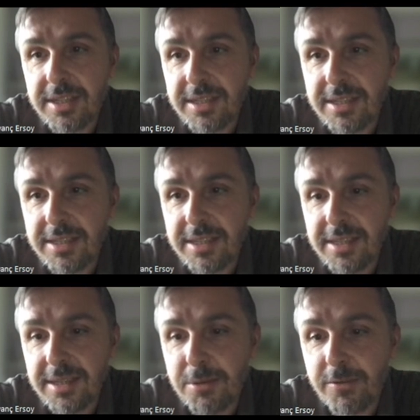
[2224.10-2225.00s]

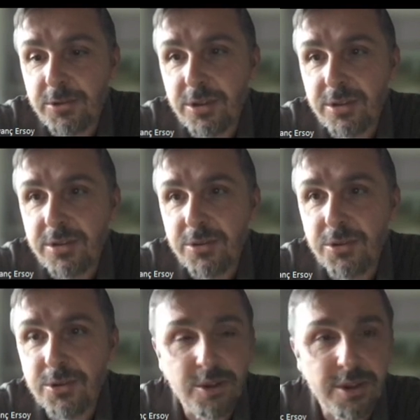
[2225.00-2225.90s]
Professor
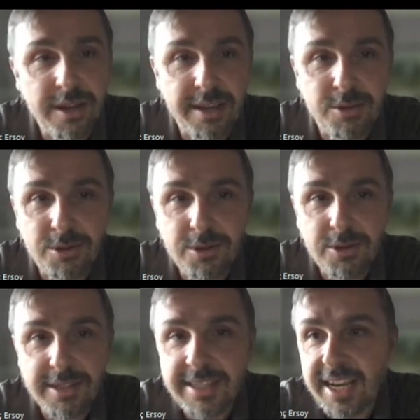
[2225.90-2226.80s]
Hugo a good
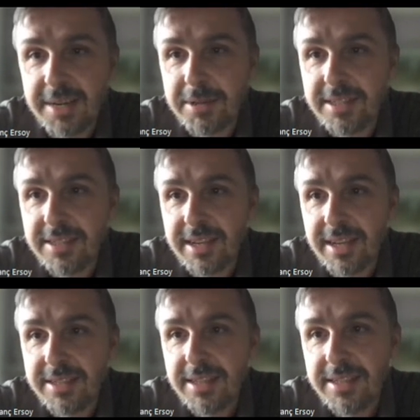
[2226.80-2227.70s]
retirement,
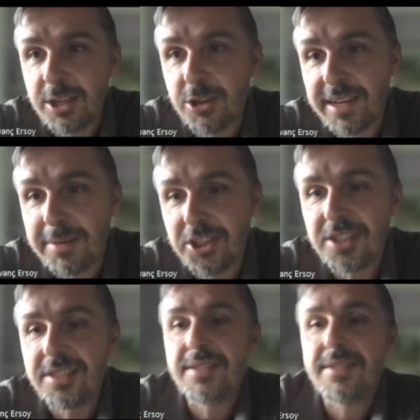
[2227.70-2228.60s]
and thank you very much.